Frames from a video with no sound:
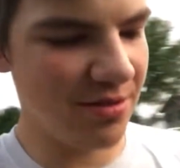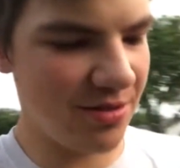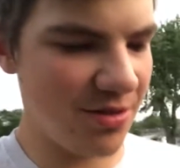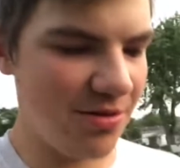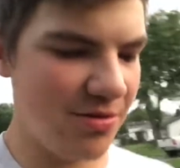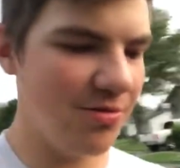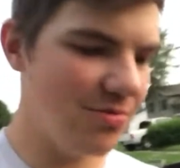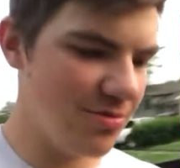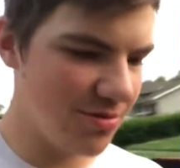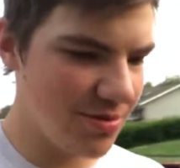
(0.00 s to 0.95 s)
so
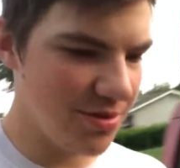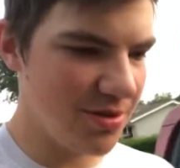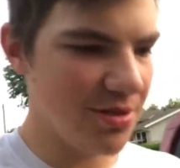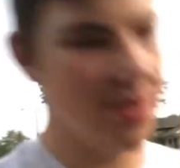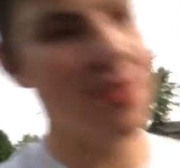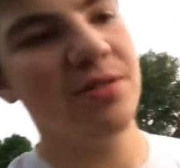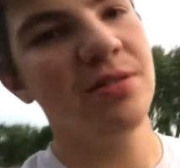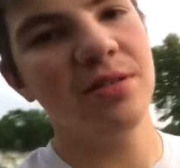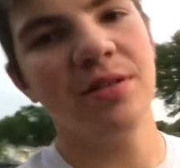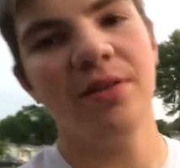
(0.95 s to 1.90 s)

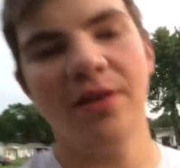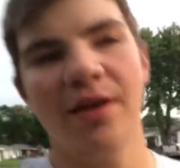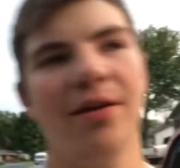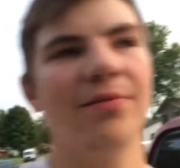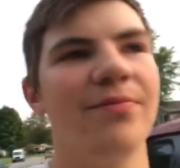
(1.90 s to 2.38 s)
yeah